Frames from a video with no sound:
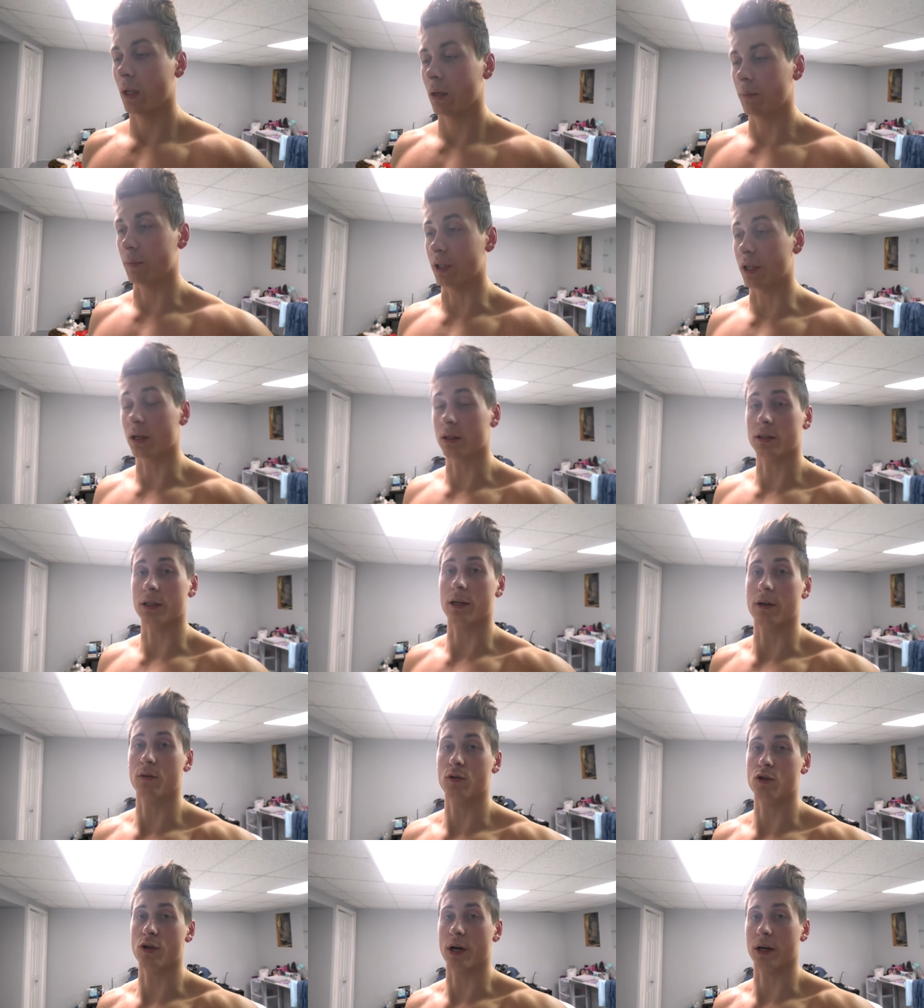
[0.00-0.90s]
because I
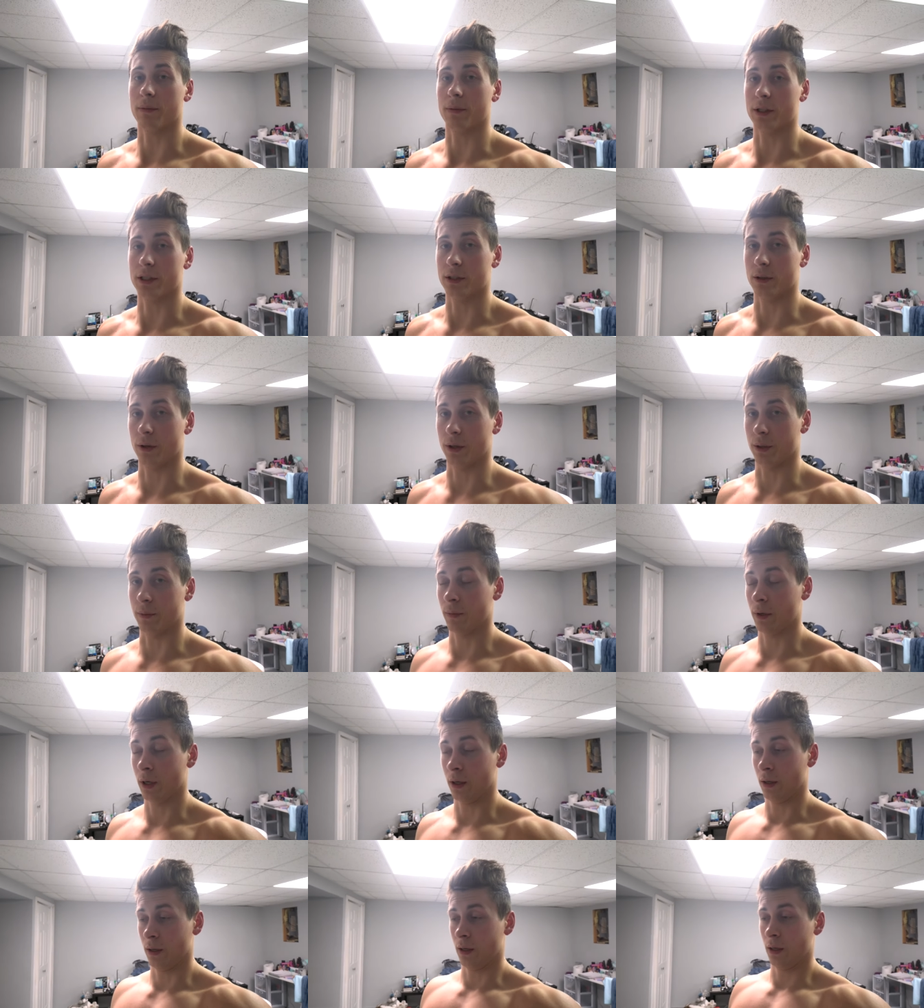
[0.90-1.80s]
don't track my sodium,
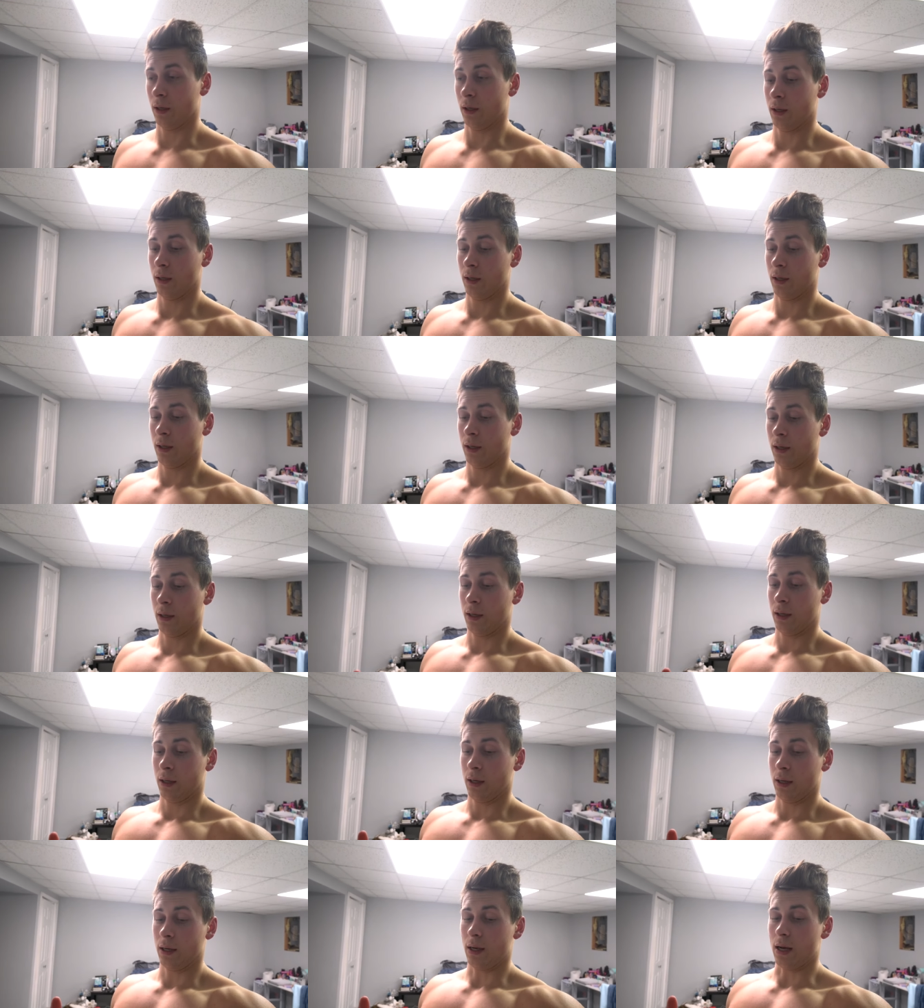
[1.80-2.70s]

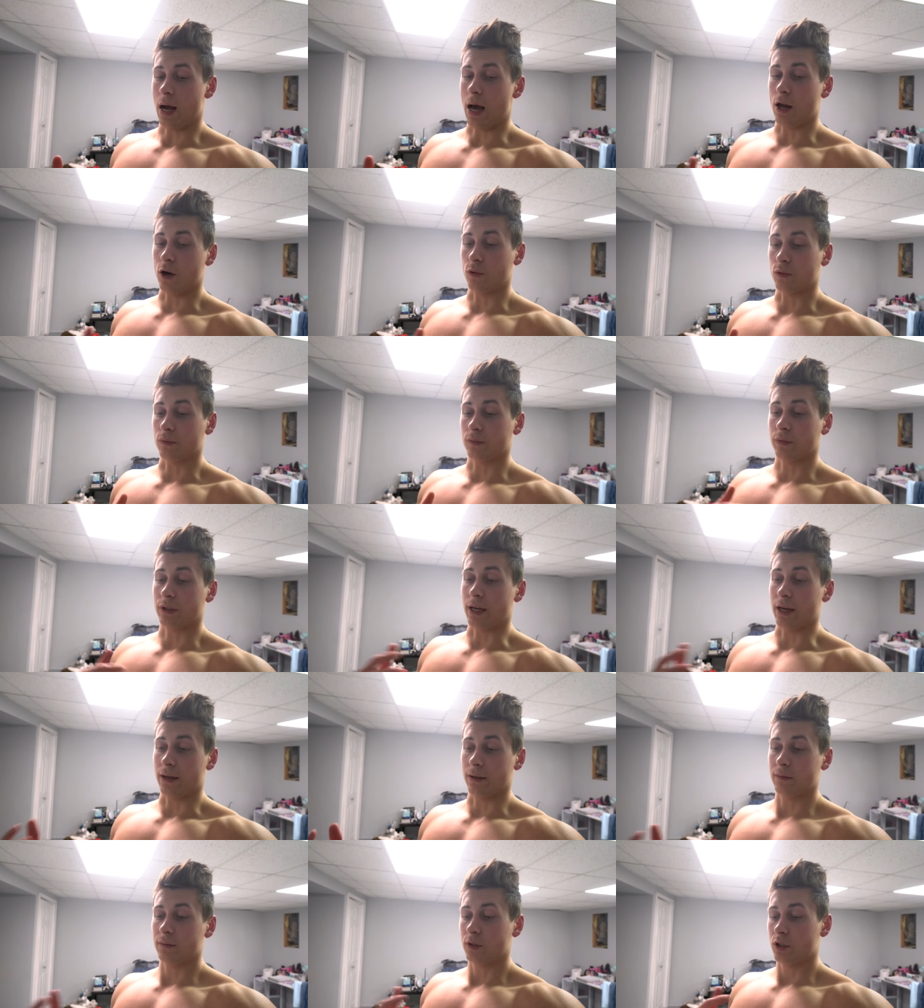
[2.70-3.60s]
I don't
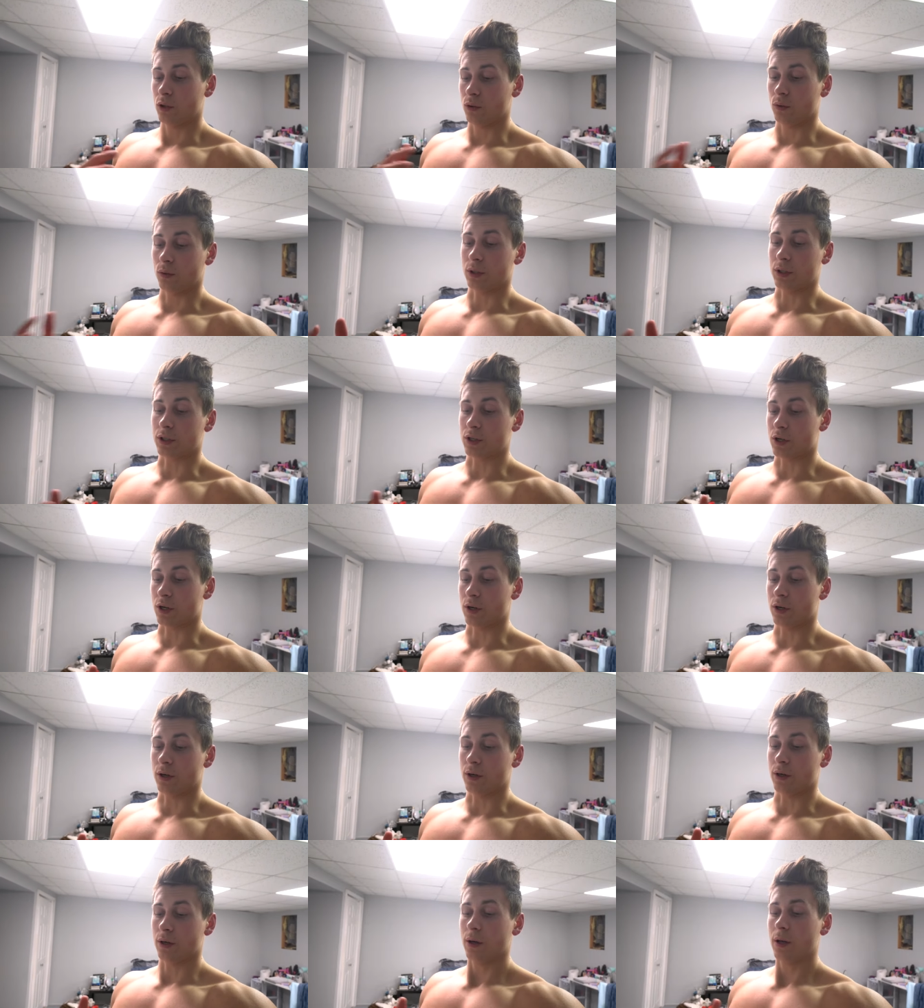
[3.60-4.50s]
get too
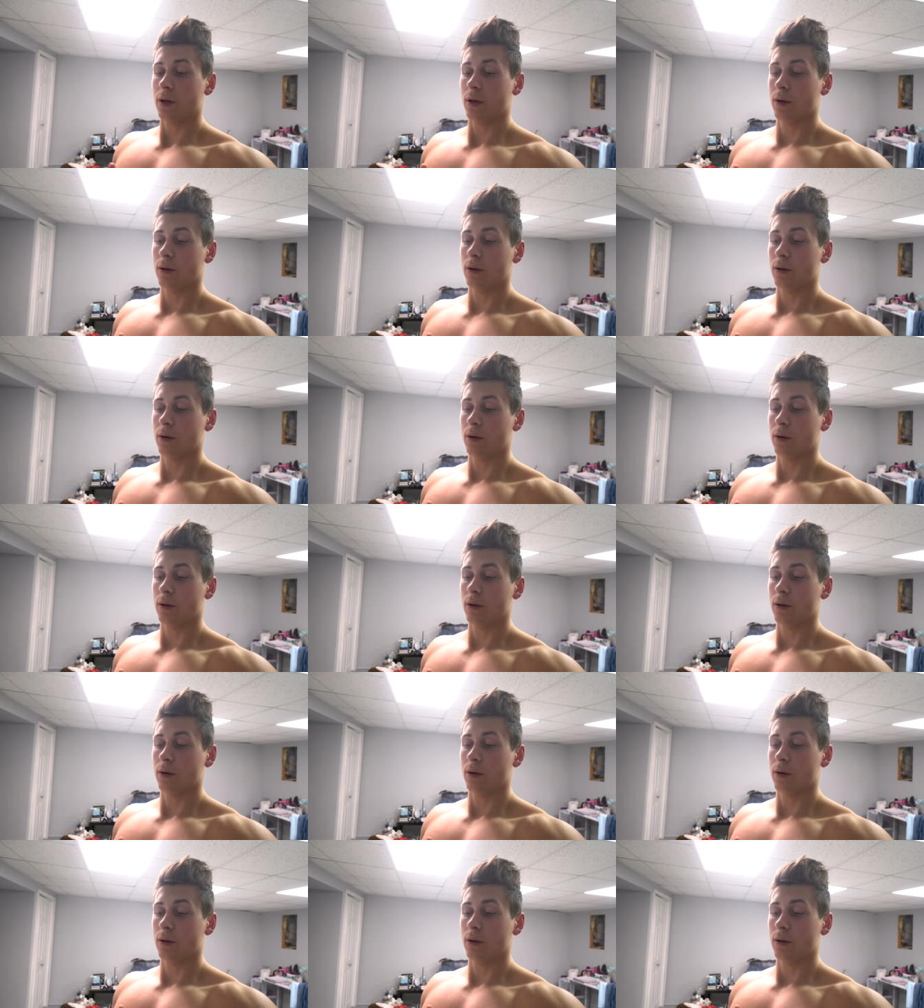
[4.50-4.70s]
concerned